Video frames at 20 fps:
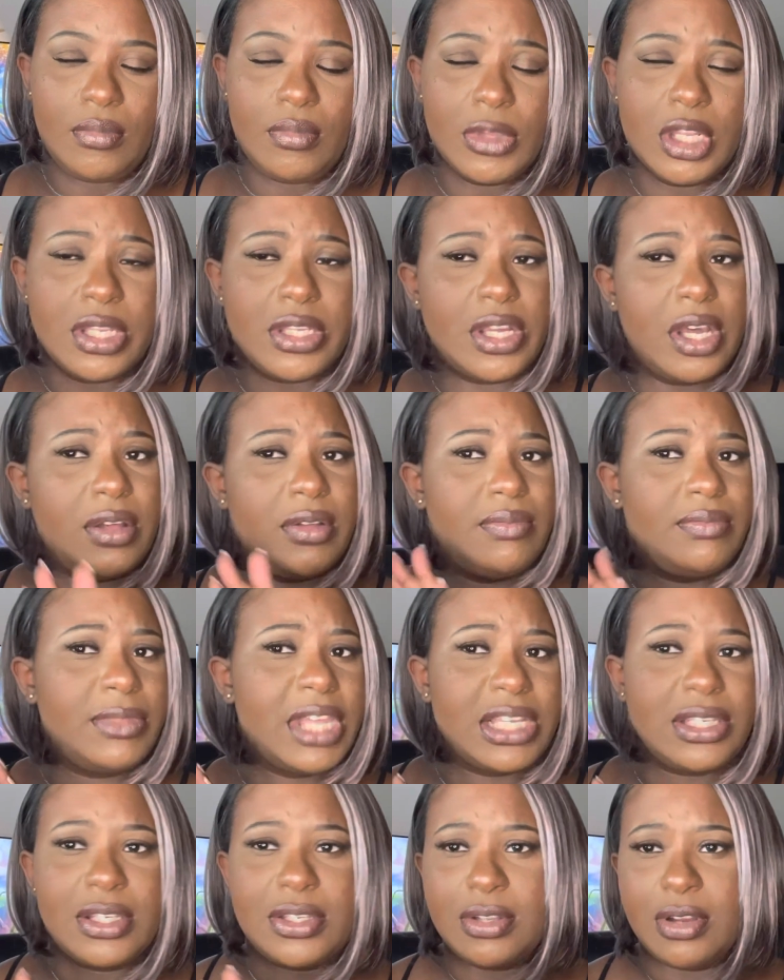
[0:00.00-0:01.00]
so
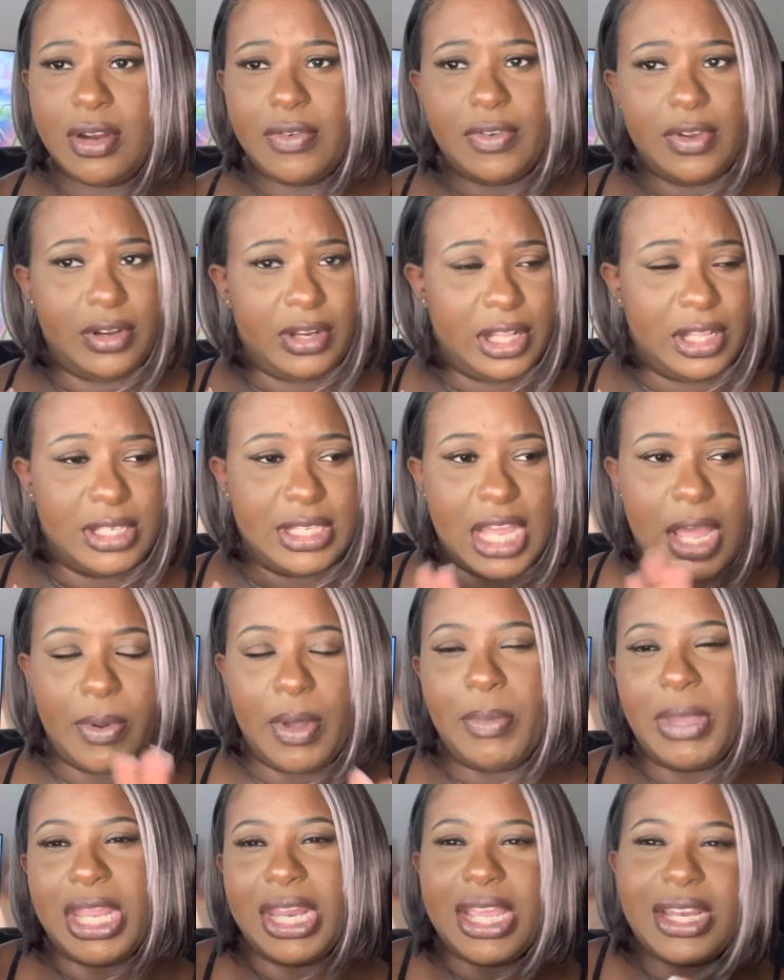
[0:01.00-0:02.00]
that's a story for another time. I
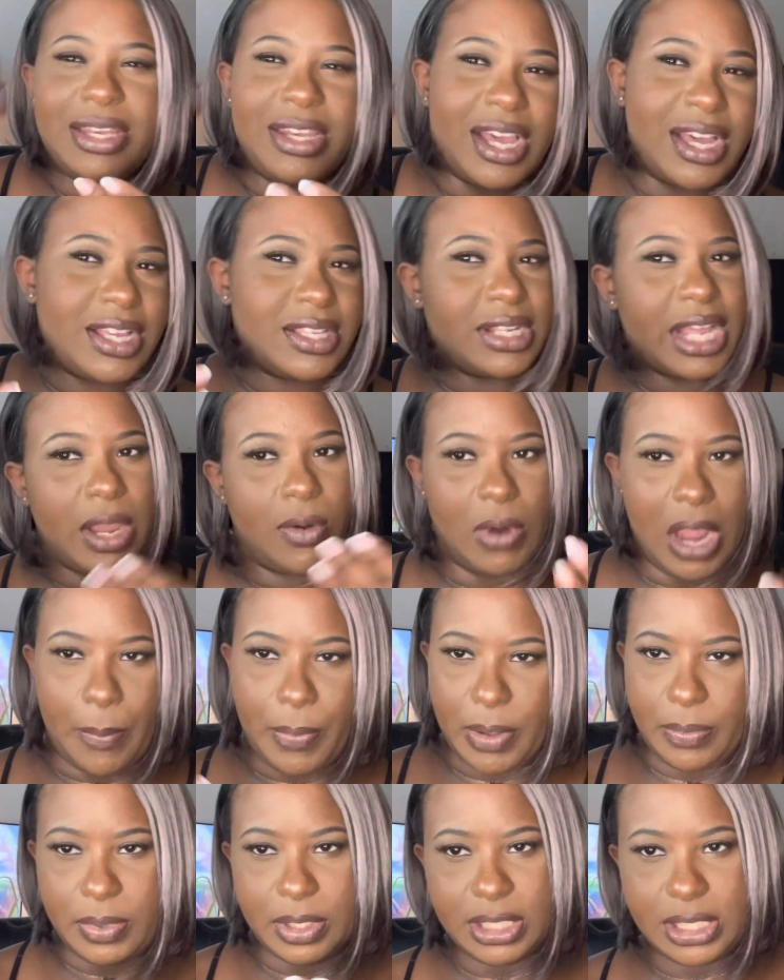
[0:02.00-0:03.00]
mean, it does like wrap
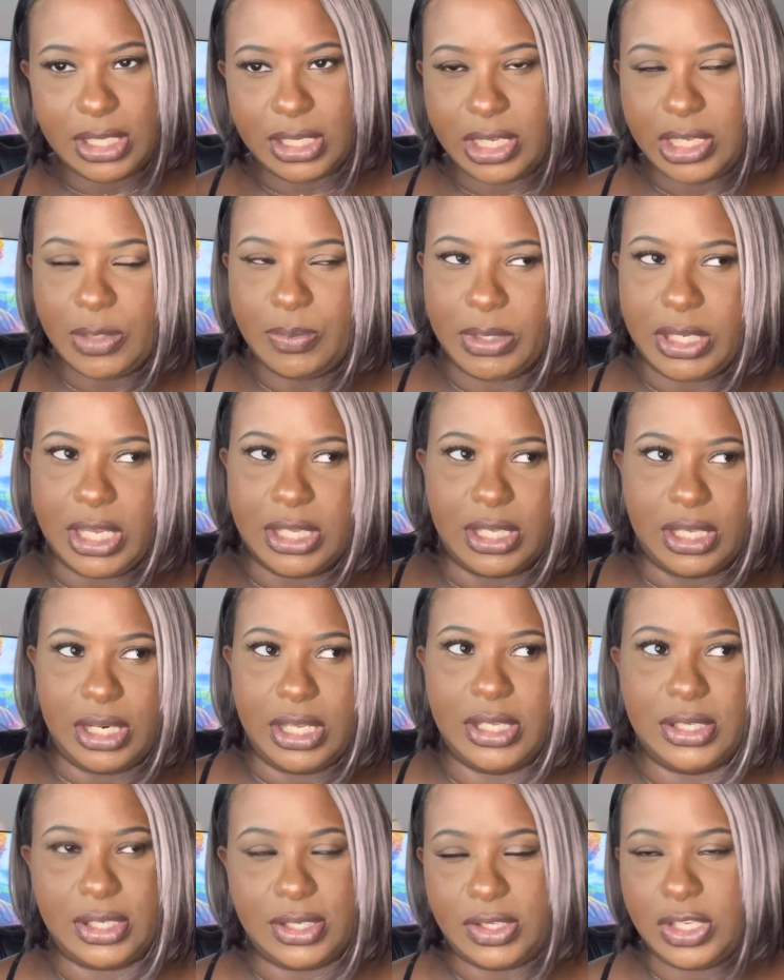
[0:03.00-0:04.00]
up into this because it
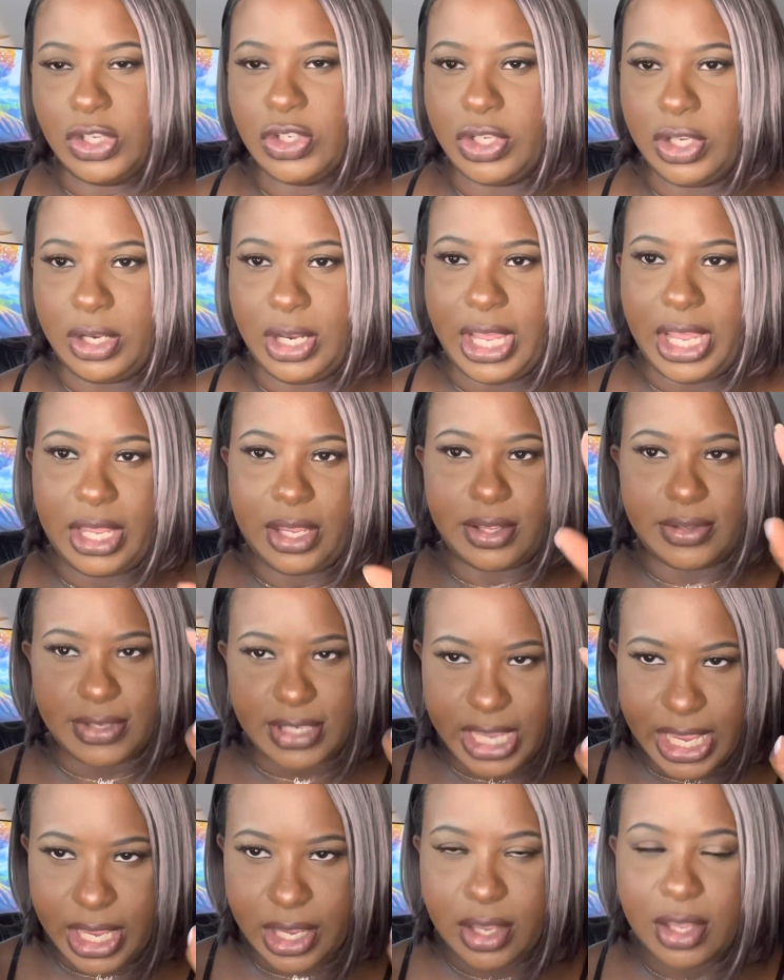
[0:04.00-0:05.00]
is essentially like
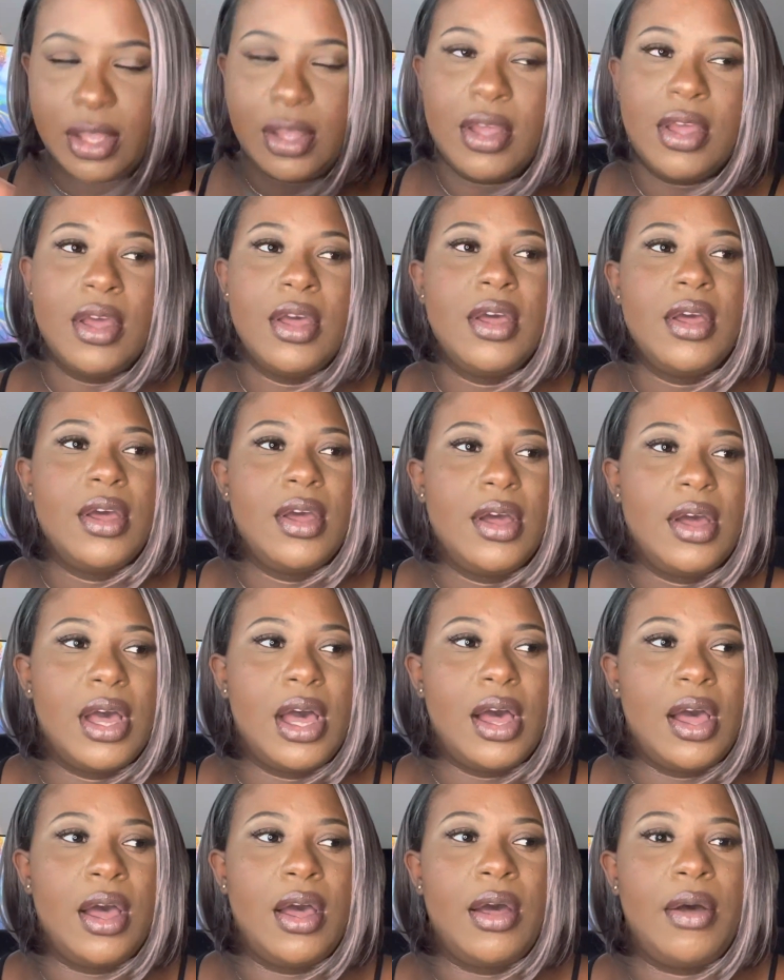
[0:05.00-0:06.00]
tech.
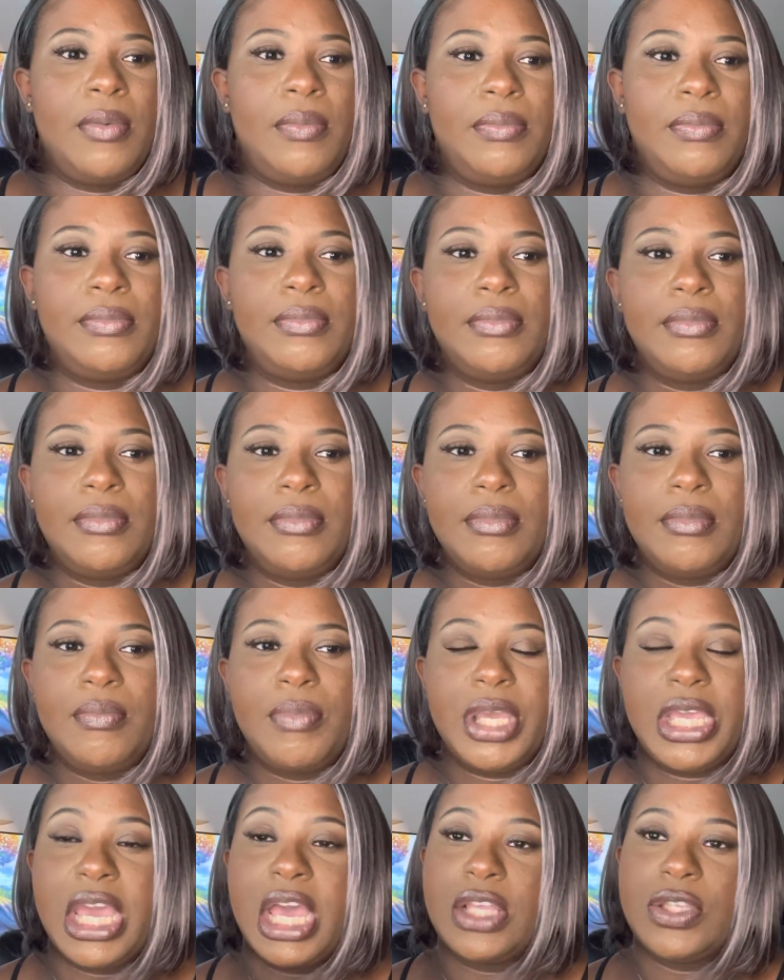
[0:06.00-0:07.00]

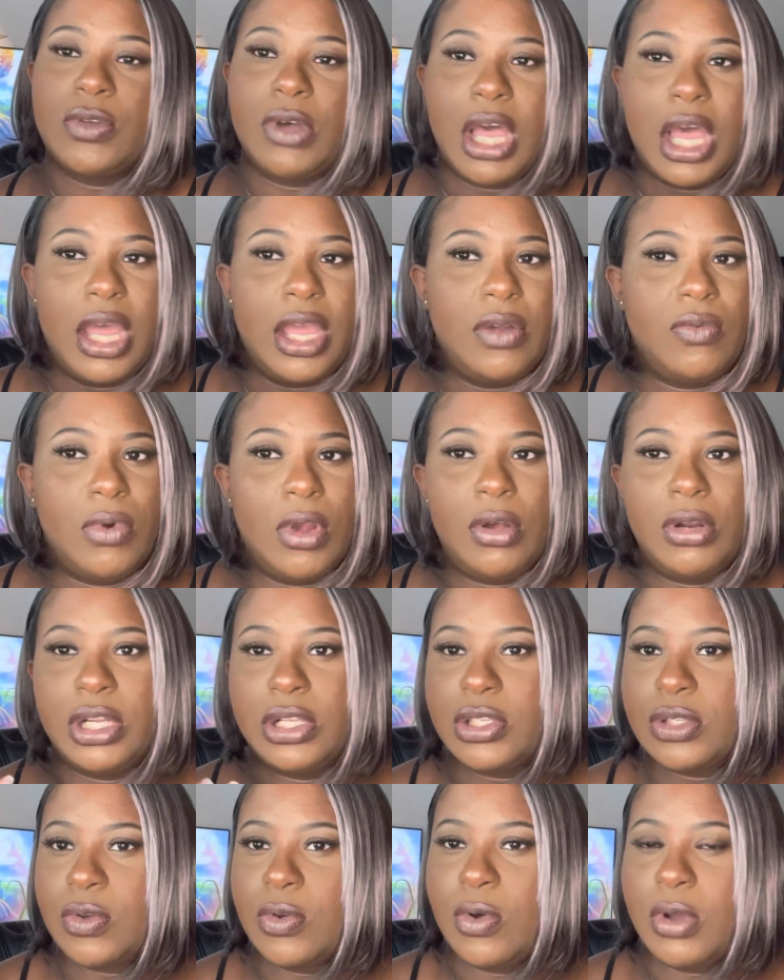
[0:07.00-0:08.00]
But yeah, so I enrolled
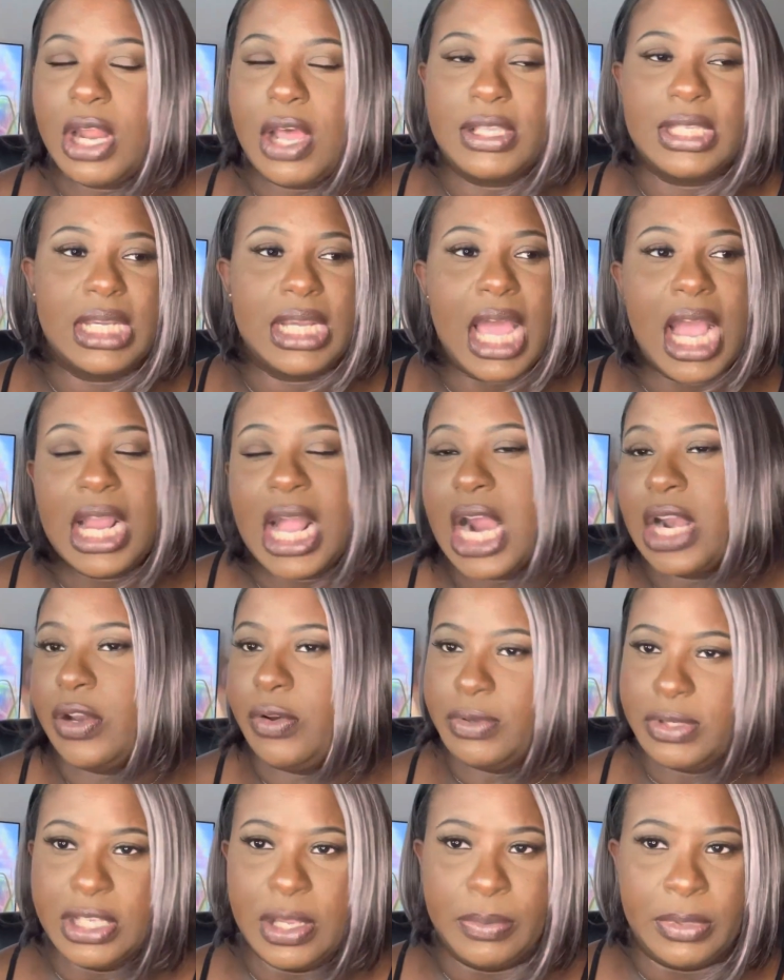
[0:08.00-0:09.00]
in school and I was like, I got to
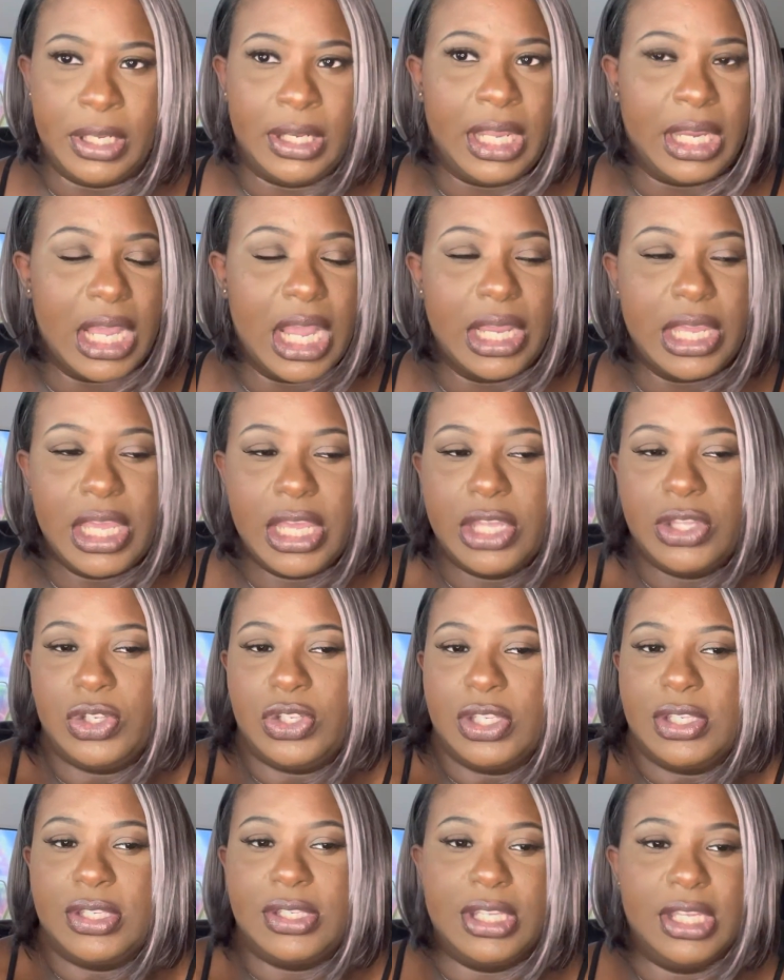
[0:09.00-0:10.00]
do something. Like, I can't
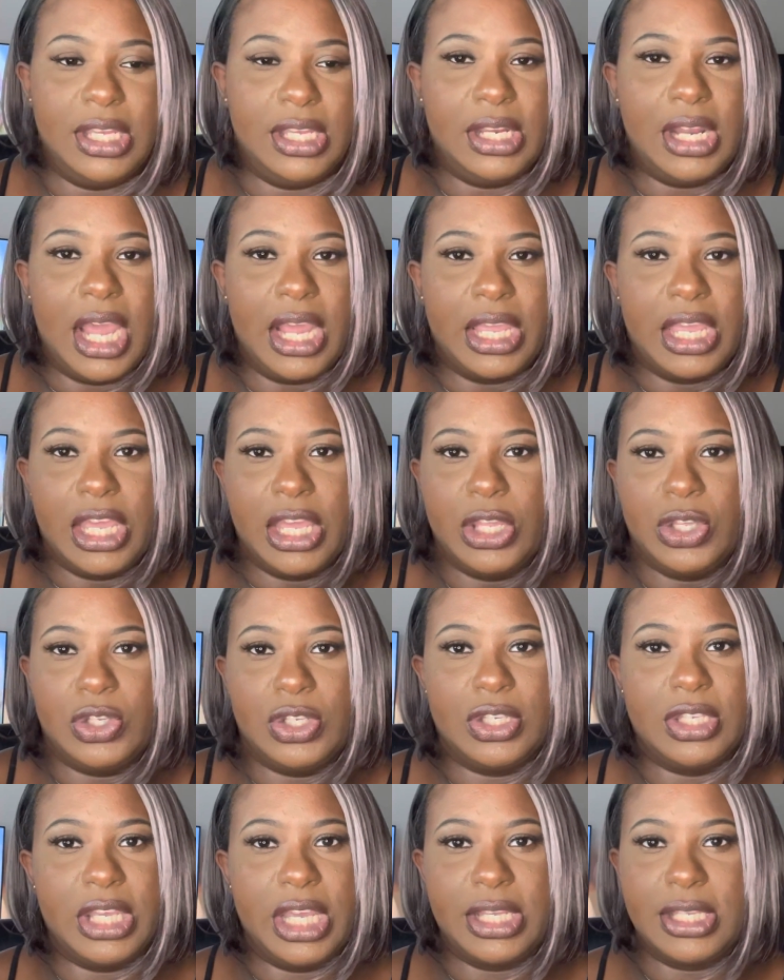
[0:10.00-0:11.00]
just
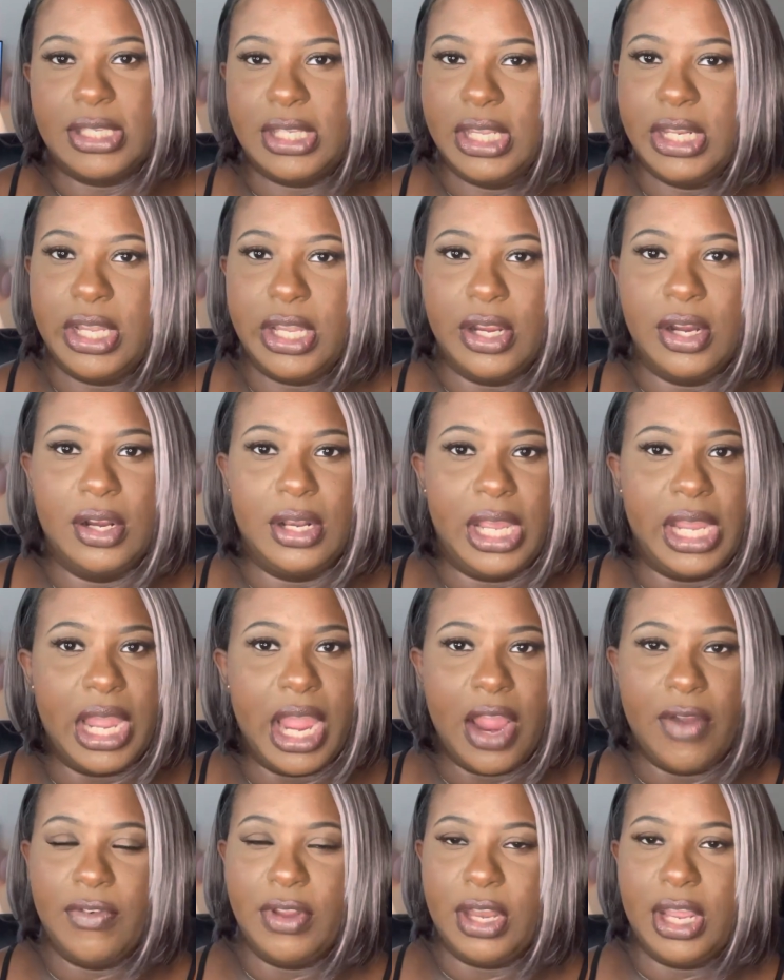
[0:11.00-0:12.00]
like sit here like
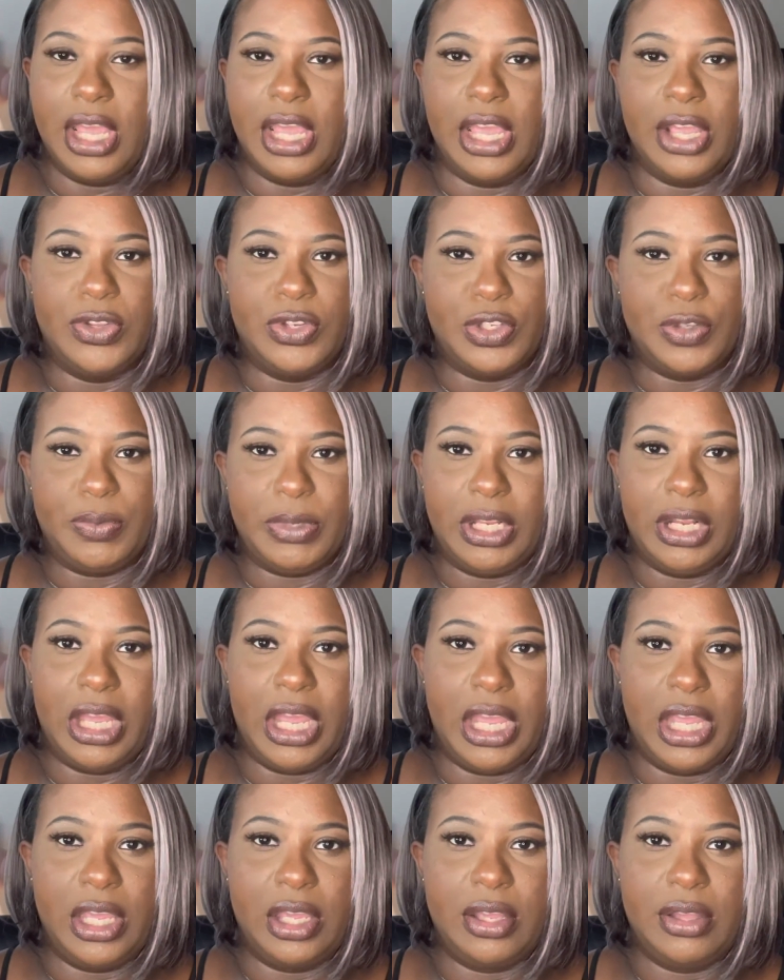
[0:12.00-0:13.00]
every day and just be
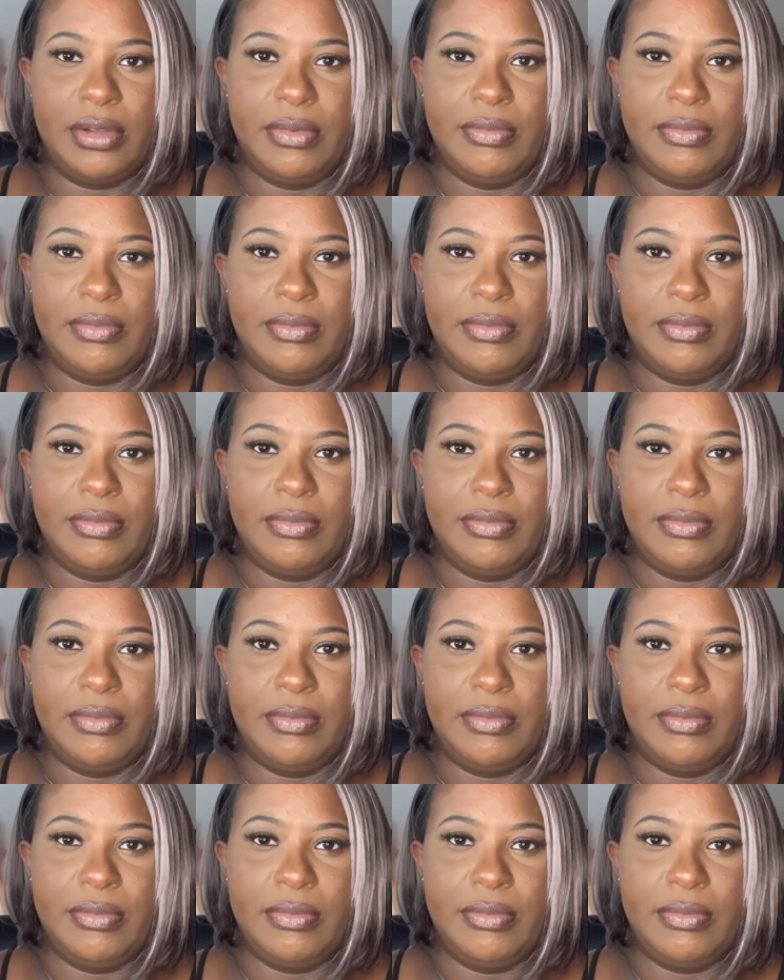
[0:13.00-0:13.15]
like,